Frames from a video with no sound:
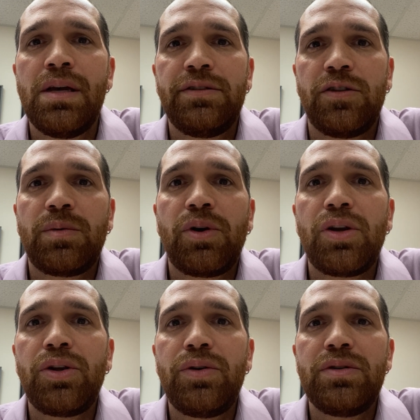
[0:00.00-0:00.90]
So some
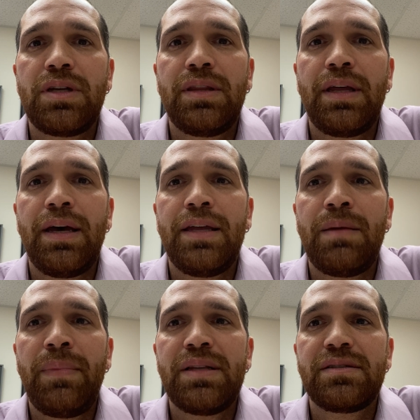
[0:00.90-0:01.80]
good news in the
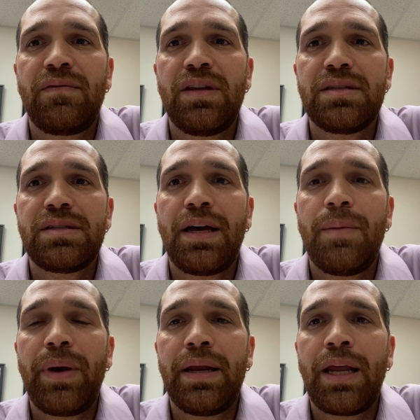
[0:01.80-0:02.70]
midst of this
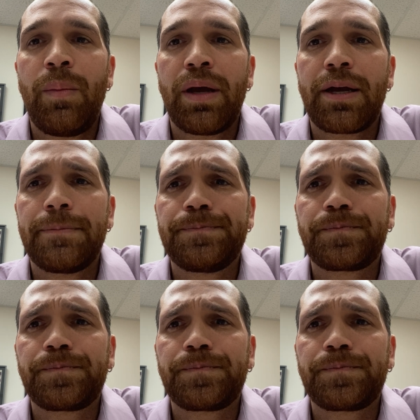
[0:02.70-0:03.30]
pandemic.